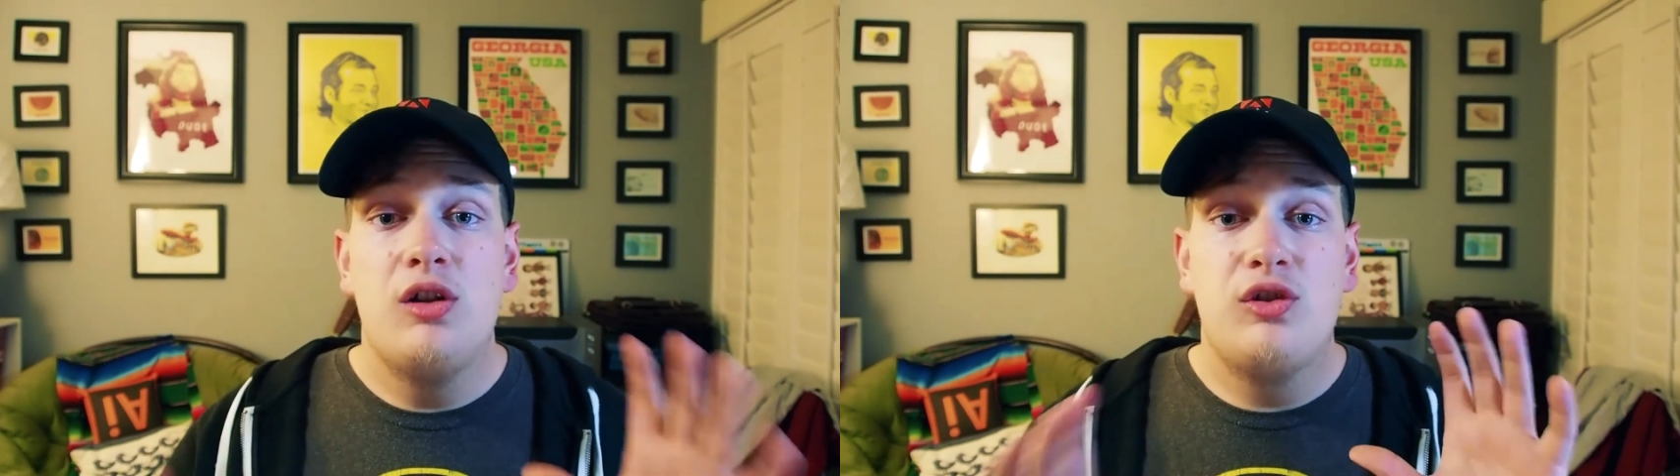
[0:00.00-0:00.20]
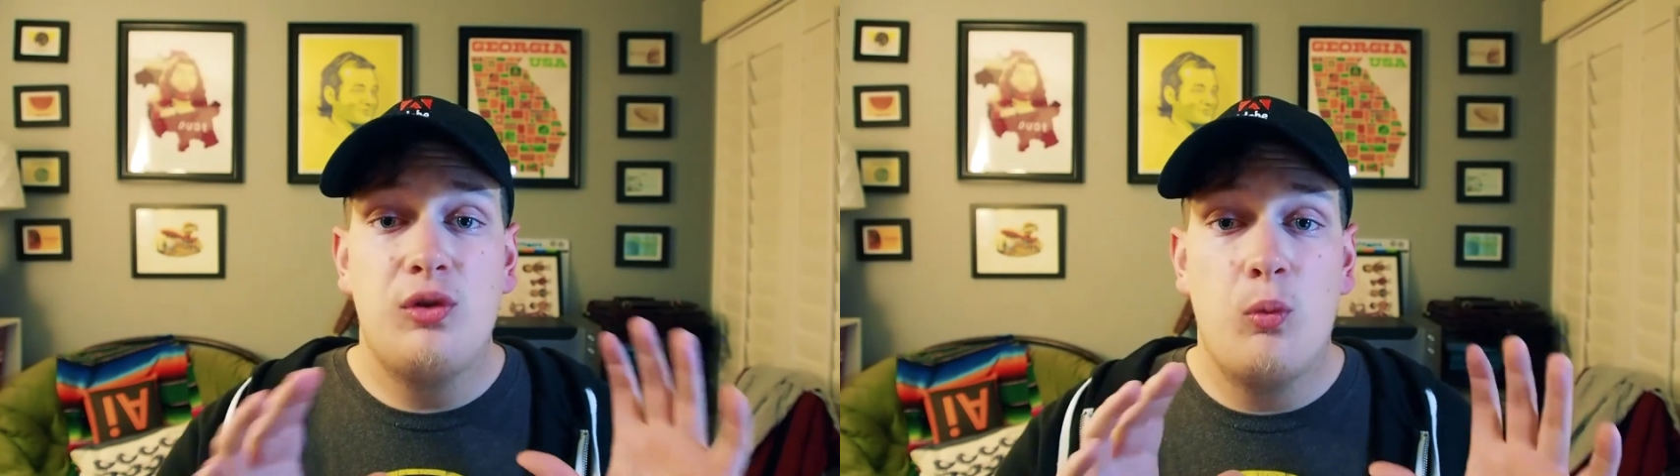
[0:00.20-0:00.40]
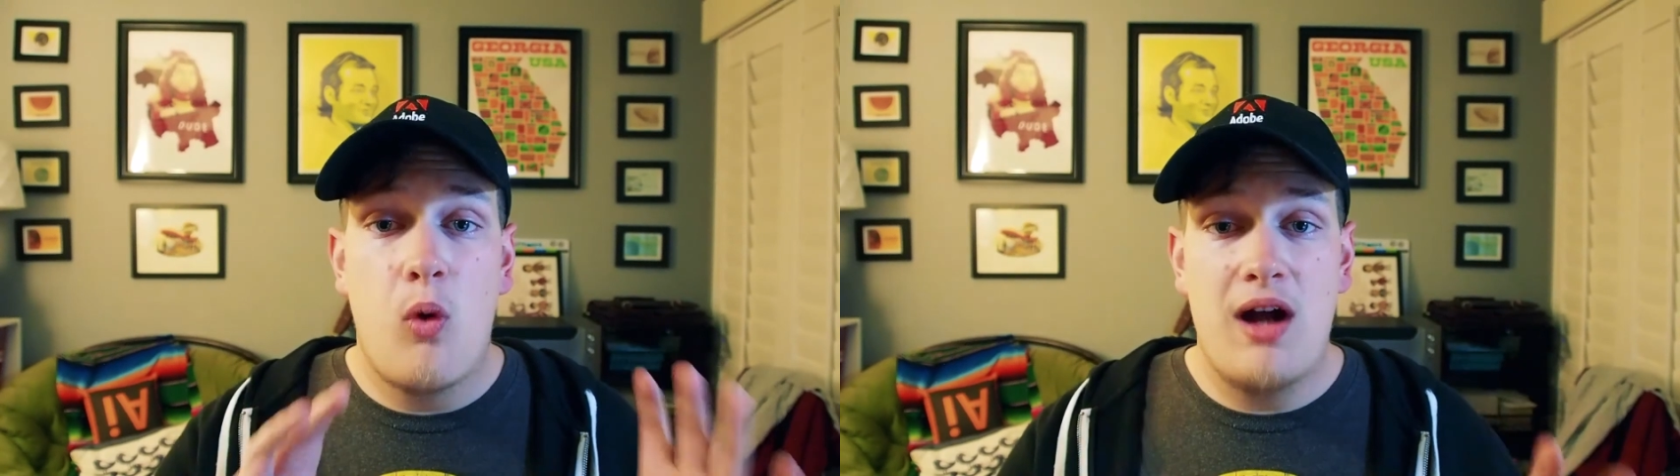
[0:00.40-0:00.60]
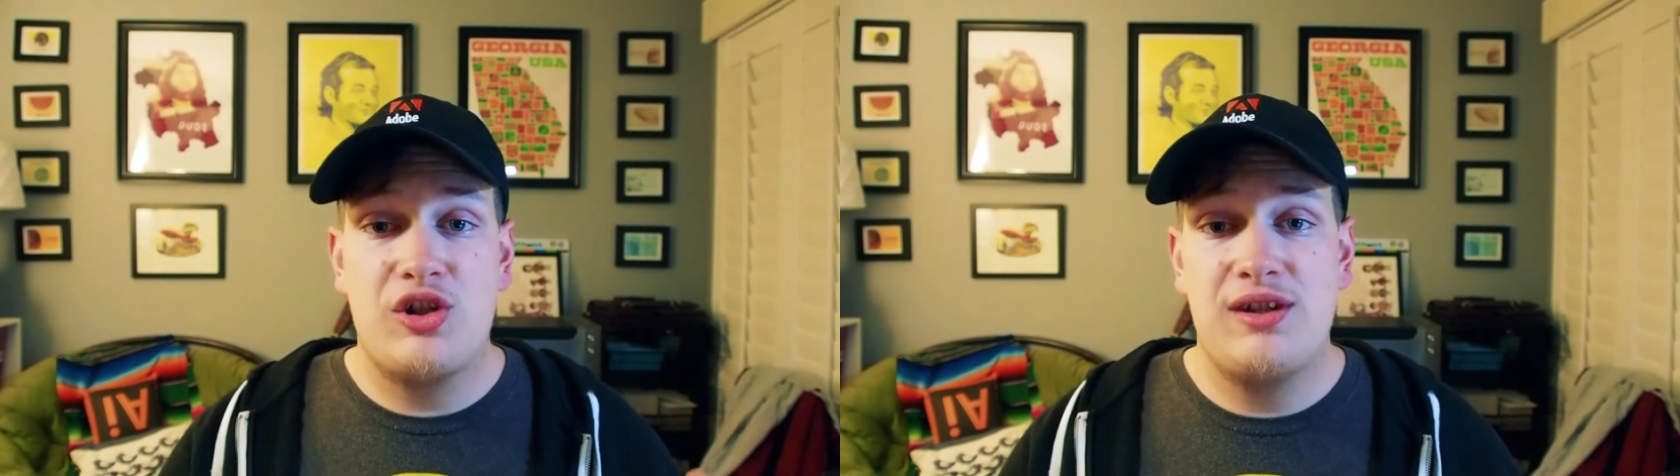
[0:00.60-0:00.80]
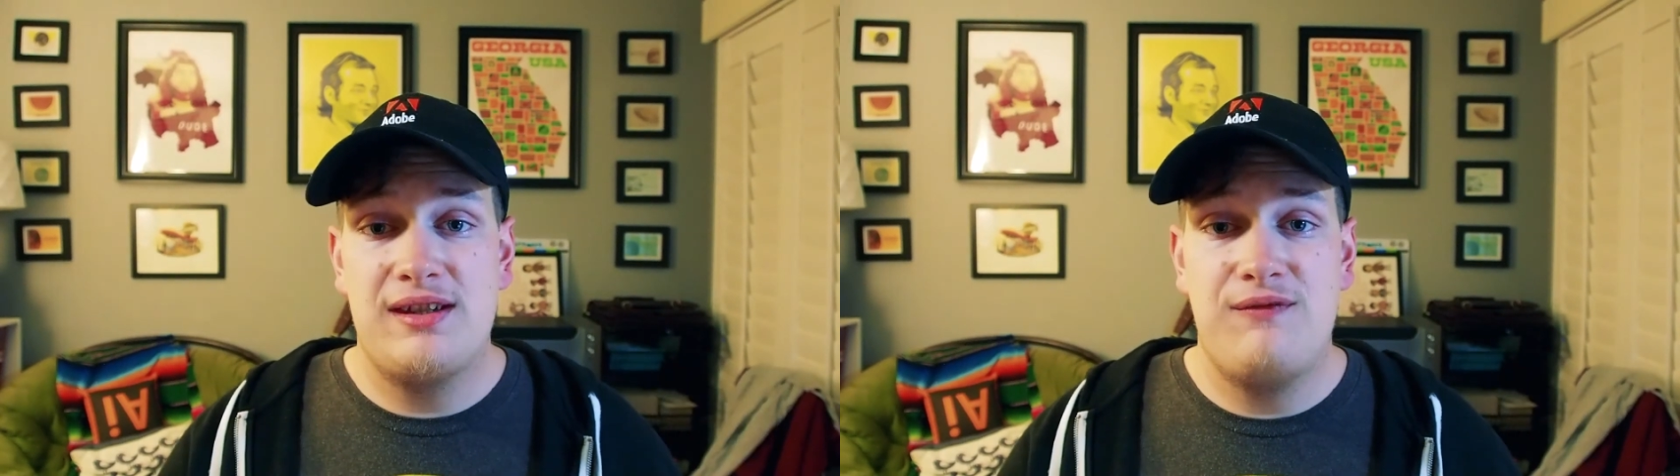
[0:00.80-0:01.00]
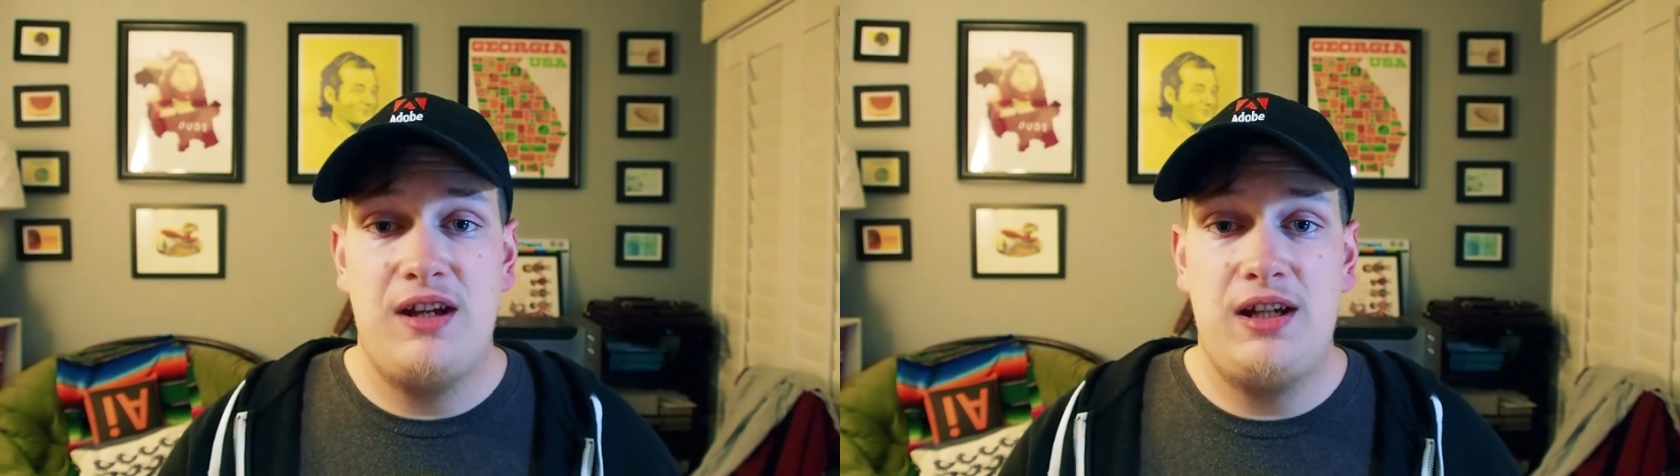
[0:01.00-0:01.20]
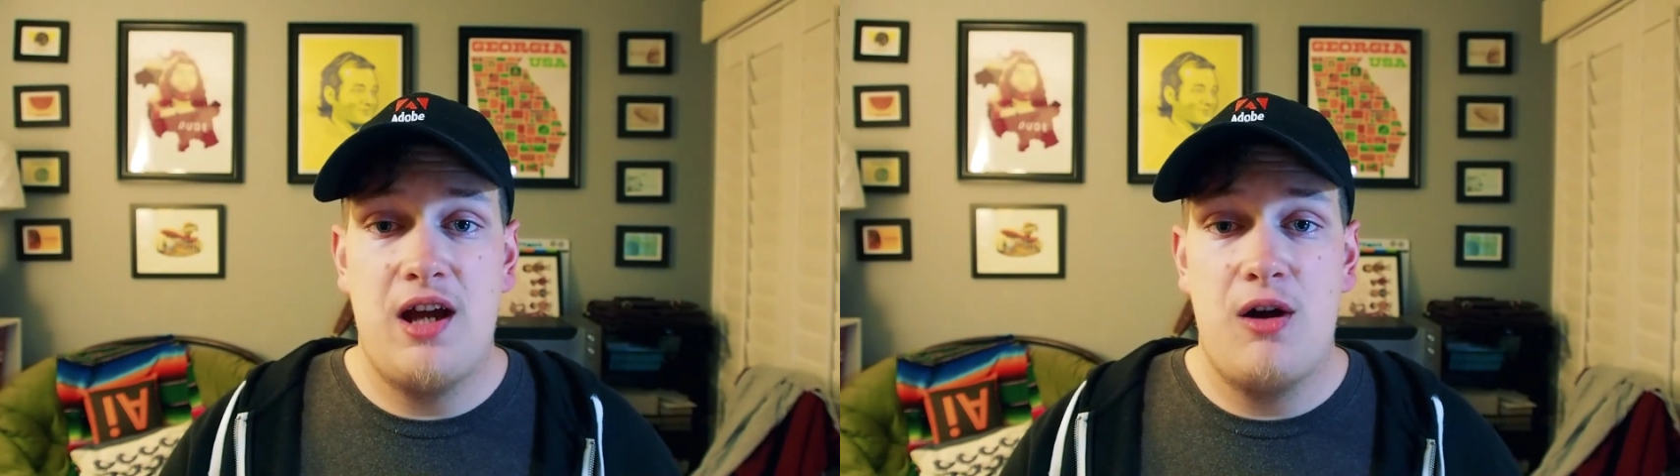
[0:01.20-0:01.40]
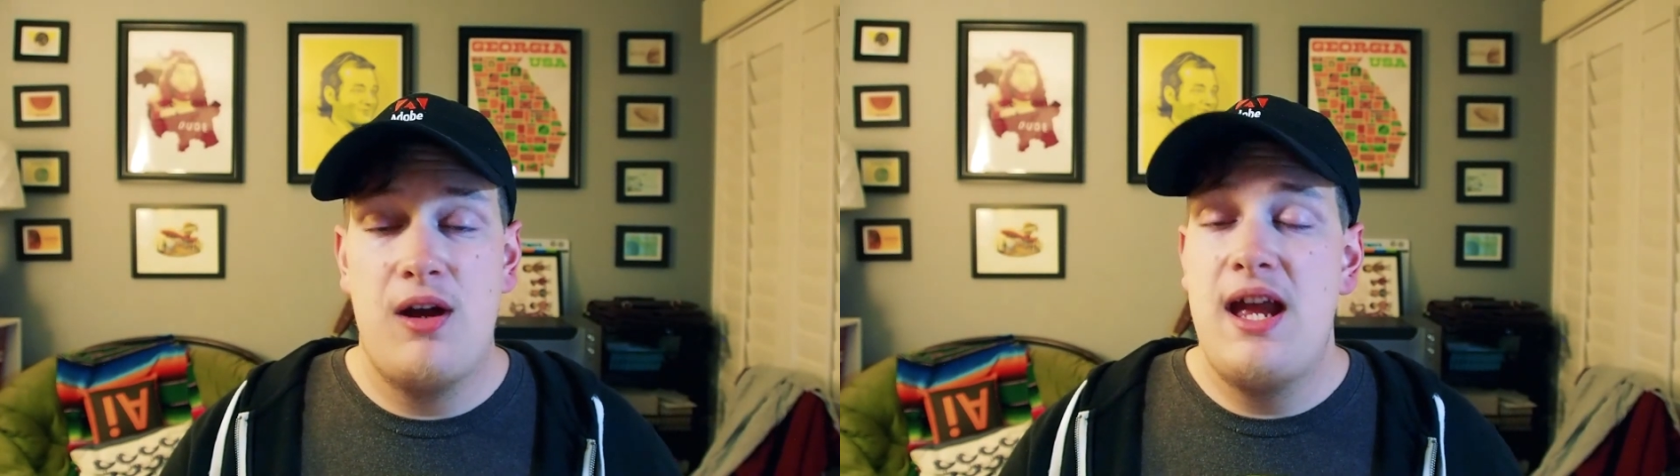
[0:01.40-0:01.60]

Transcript: to watch this video.